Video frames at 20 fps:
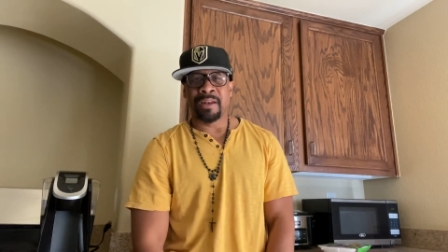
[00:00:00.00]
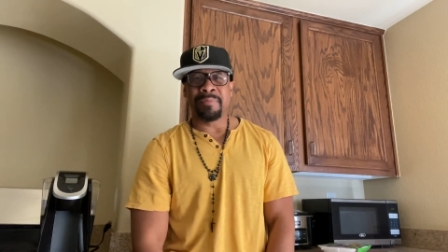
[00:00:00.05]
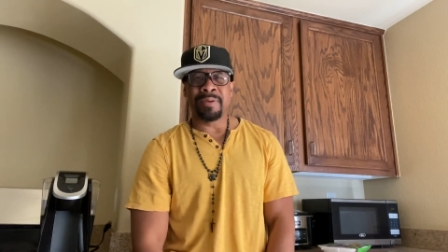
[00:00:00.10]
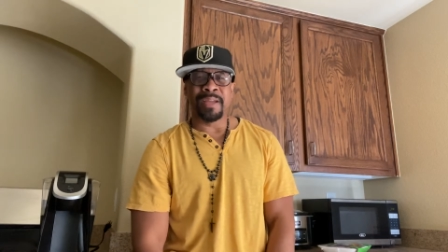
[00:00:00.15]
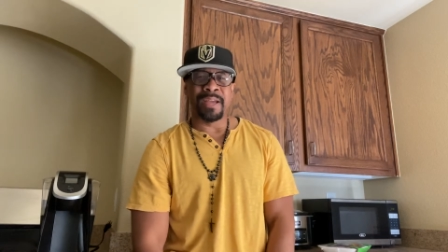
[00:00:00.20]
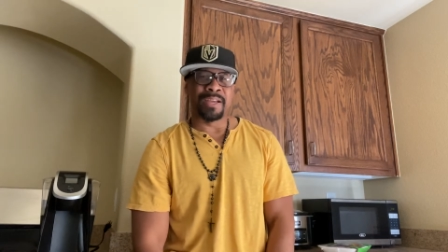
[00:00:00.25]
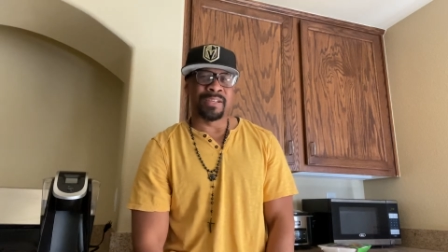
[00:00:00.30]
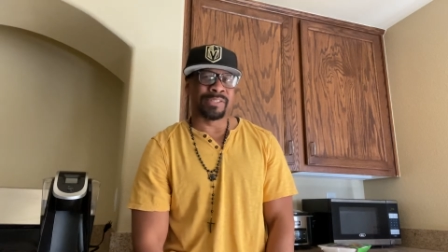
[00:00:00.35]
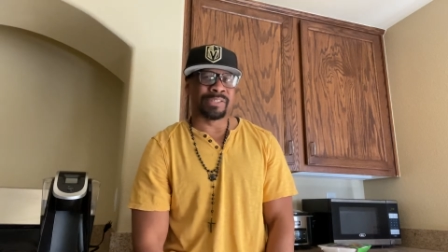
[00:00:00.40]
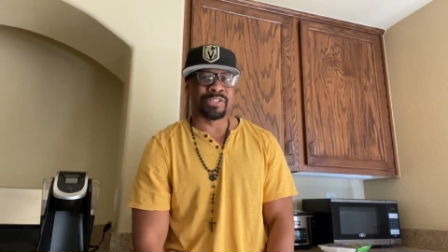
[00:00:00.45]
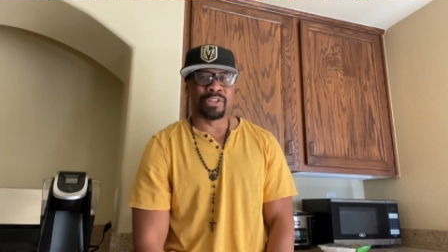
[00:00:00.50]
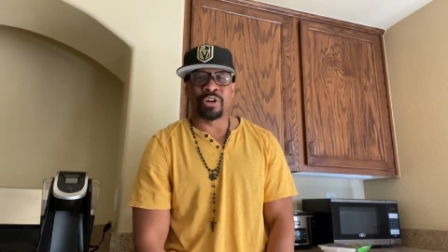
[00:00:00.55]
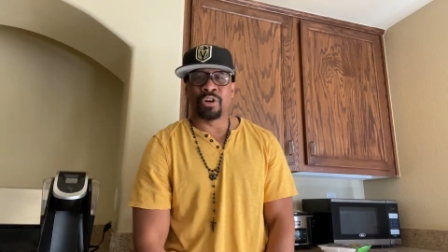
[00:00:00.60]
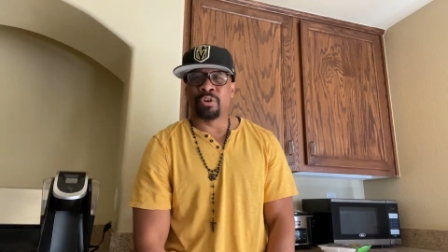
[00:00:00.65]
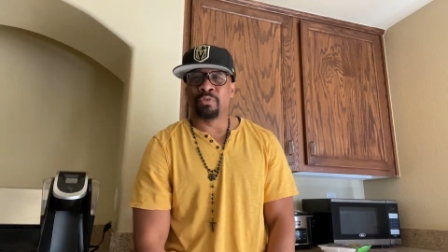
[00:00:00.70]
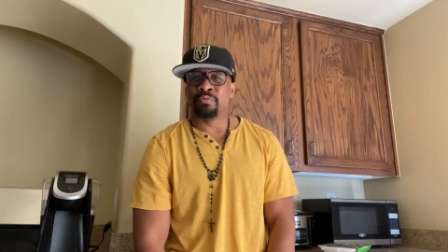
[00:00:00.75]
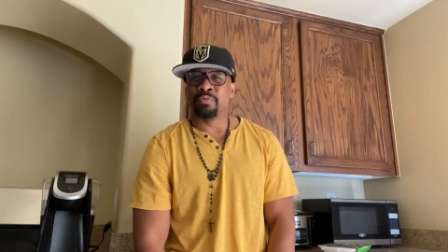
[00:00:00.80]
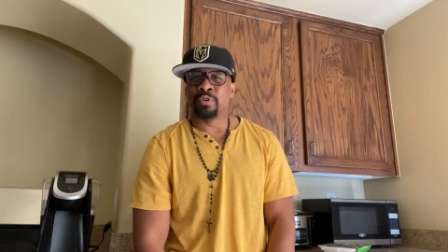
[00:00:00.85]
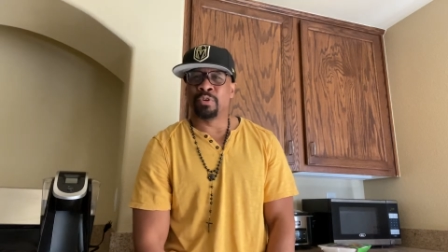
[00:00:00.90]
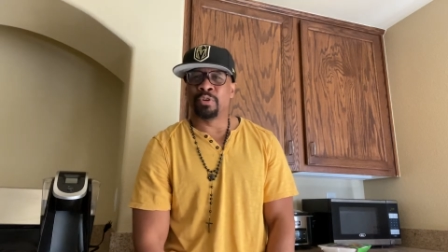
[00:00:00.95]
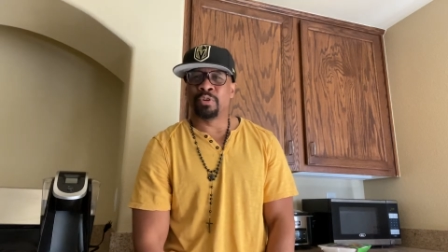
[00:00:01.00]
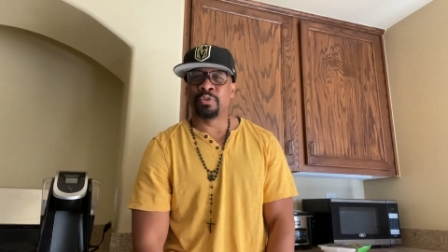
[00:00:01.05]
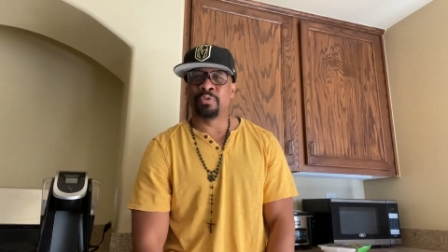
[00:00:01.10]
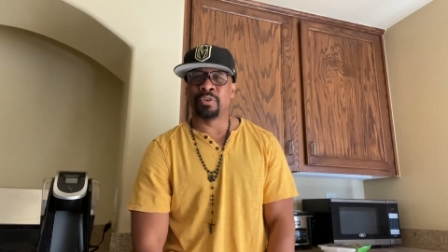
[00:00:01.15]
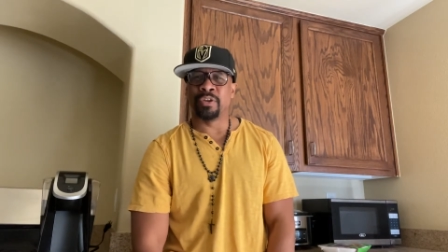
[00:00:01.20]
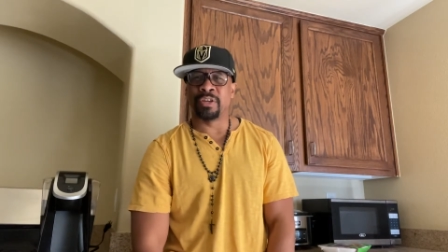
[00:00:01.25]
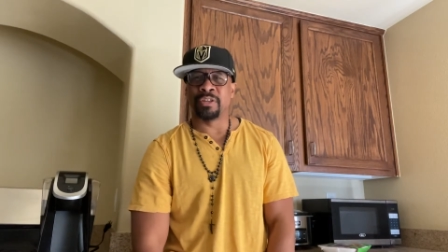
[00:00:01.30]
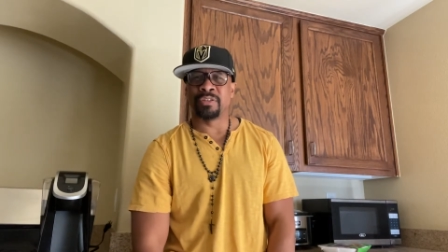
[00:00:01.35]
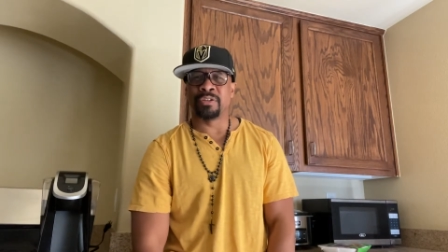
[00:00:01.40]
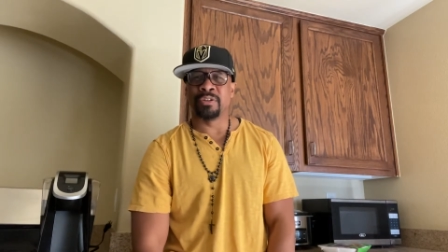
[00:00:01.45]
Let me ask y'all real
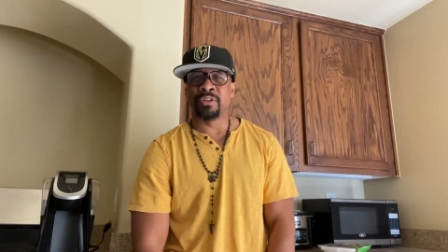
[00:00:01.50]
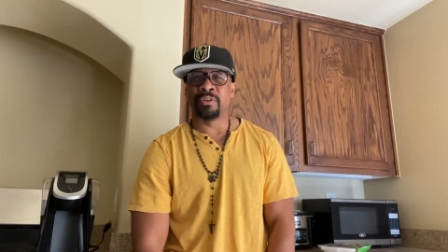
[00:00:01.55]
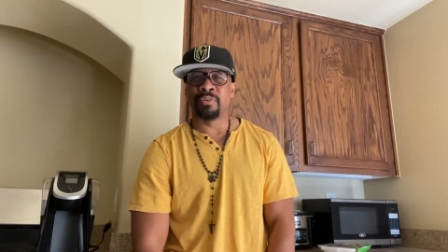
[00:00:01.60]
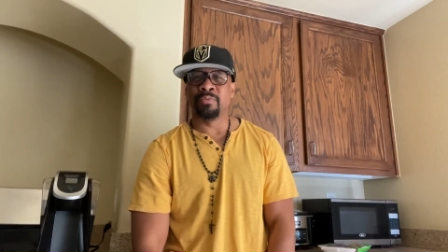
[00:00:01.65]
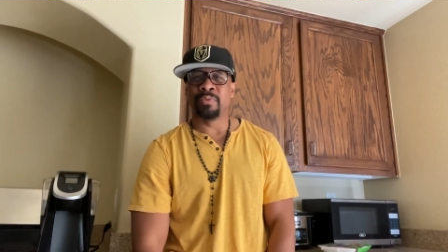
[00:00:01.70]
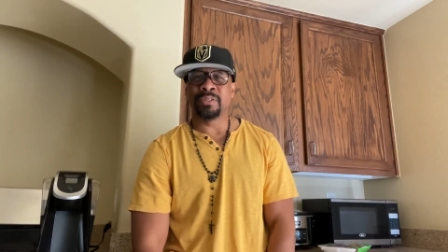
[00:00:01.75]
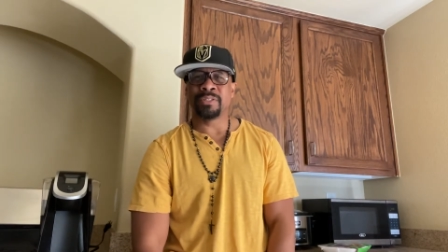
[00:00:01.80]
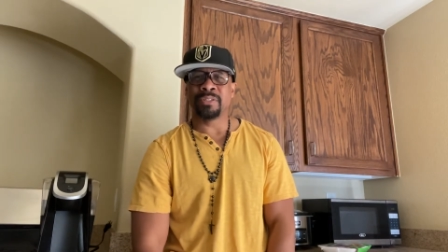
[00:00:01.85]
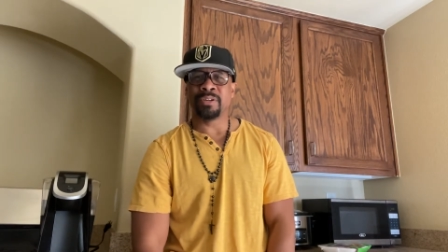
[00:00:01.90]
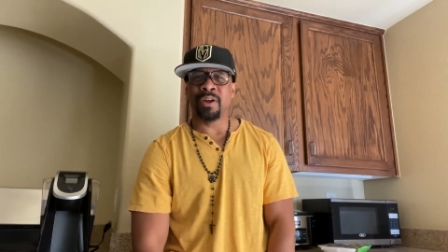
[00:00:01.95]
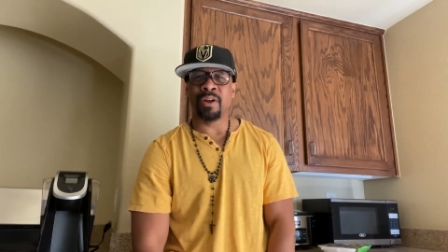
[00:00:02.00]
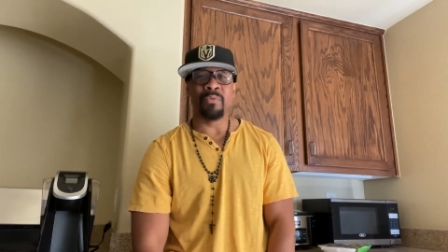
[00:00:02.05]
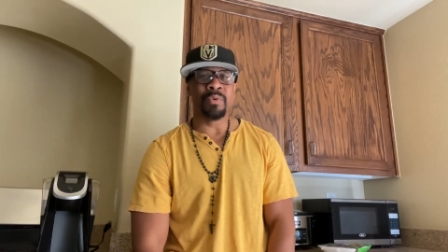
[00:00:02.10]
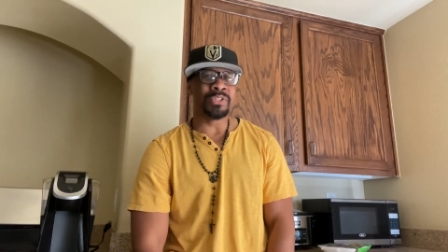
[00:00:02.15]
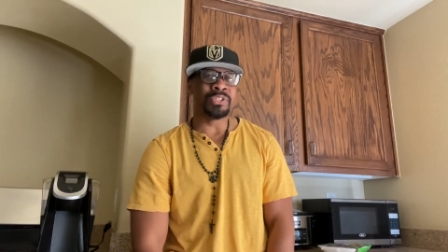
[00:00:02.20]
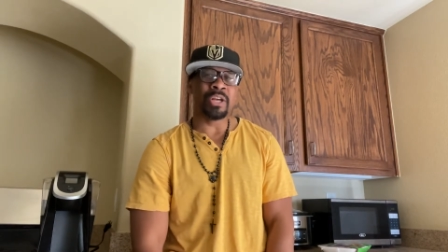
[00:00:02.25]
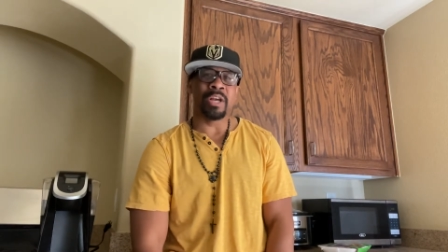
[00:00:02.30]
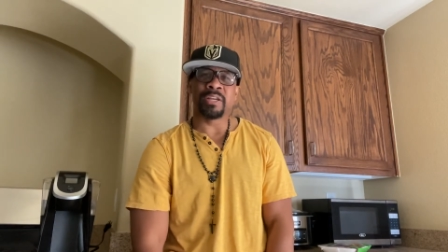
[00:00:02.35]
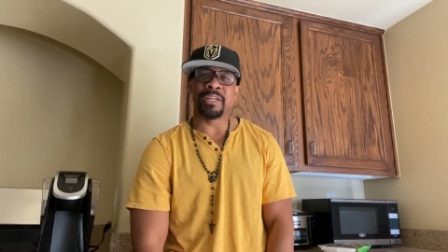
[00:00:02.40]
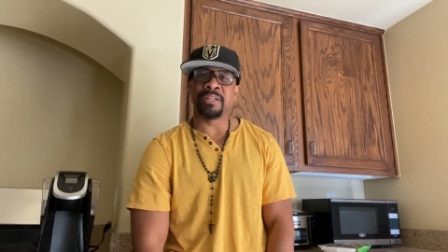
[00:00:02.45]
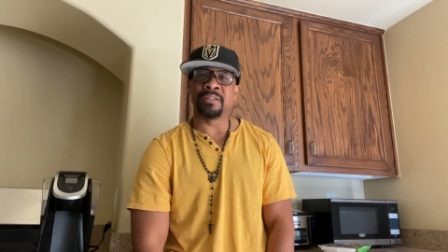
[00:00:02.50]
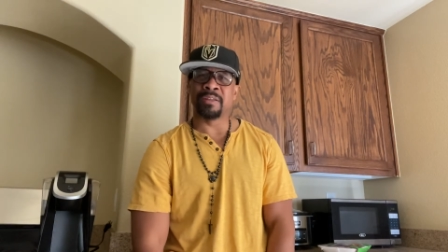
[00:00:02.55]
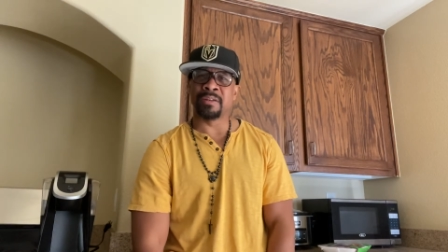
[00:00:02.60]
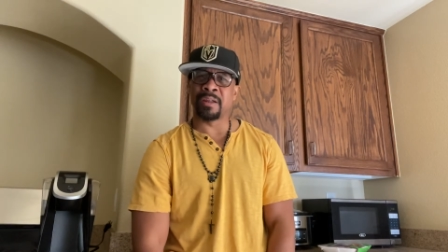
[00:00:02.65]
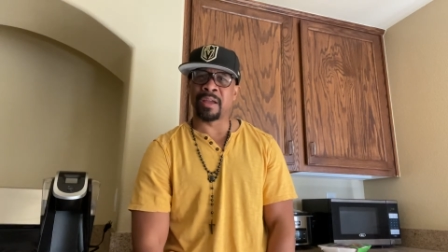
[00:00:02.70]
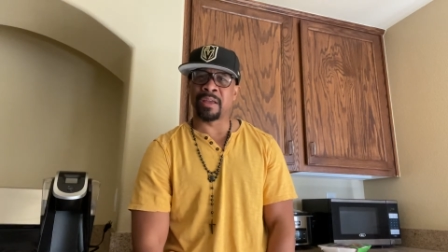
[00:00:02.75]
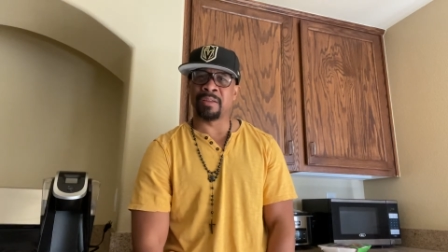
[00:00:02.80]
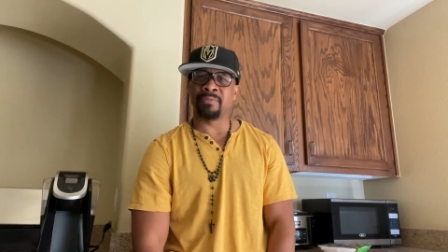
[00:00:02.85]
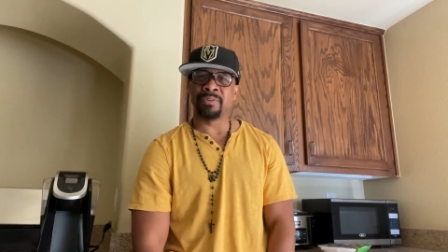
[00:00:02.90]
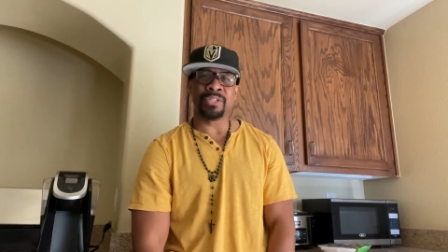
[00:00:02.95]
quick. You know, what y'all eating
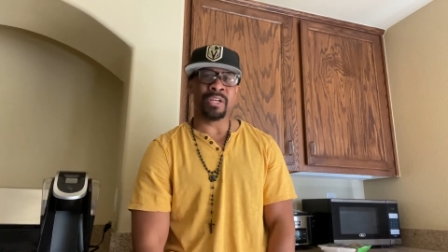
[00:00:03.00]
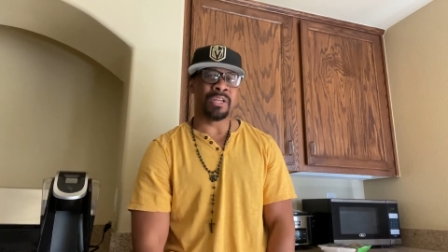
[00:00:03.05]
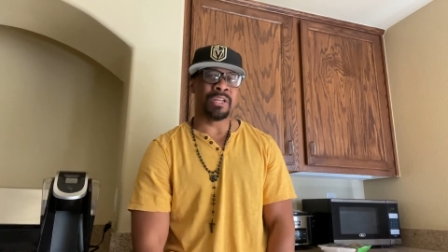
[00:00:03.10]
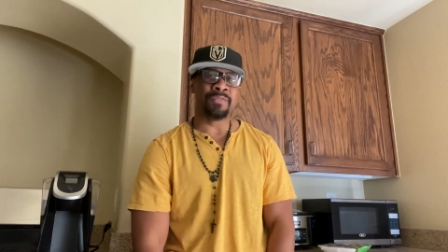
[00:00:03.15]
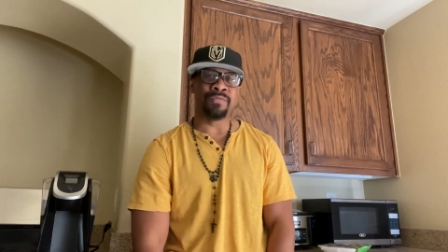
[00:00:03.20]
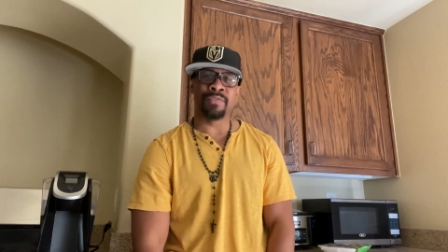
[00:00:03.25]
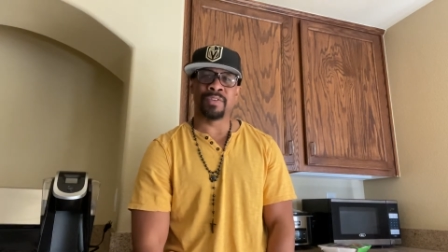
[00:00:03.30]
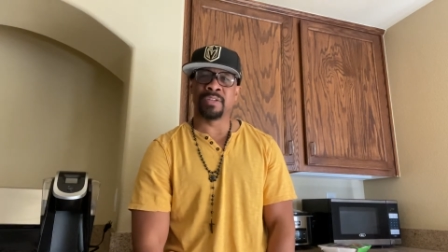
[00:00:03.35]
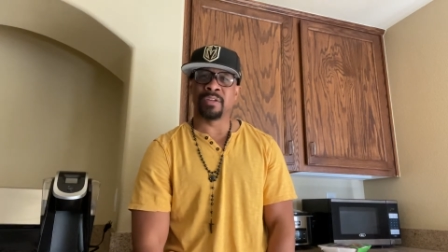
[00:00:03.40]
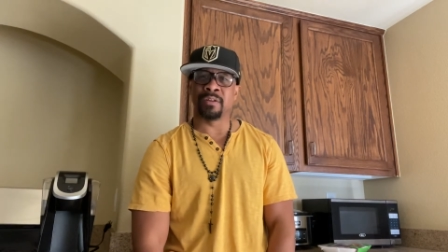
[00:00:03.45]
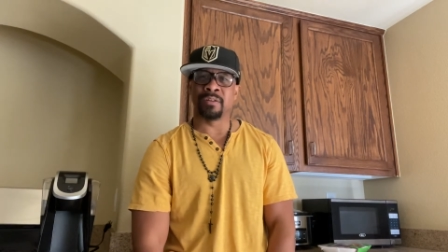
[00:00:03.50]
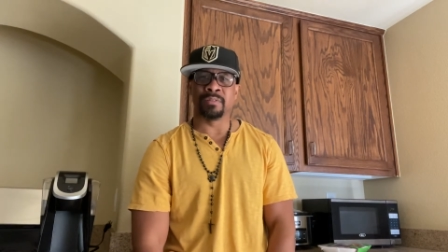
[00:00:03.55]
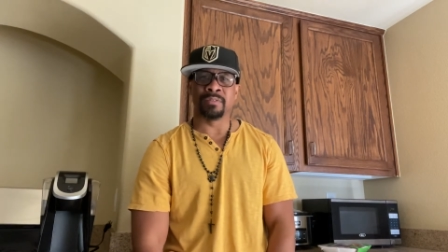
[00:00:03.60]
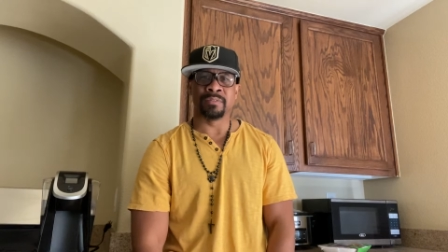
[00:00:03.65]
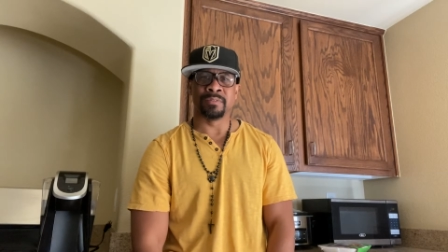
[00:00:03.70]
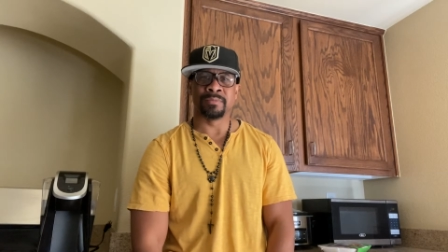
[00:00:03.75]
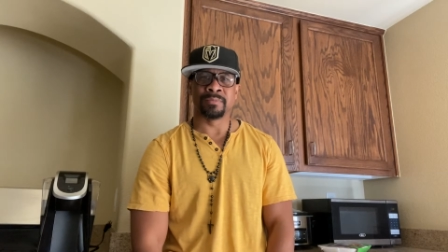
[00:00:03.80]
tonight? What y'all eating for dinner?